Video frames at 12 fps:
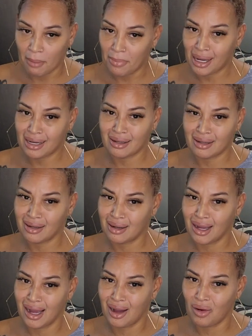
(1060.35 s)
But
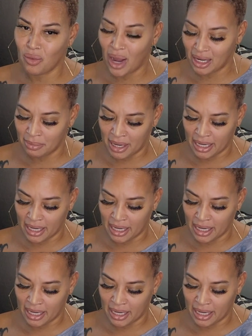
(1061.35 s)
wait a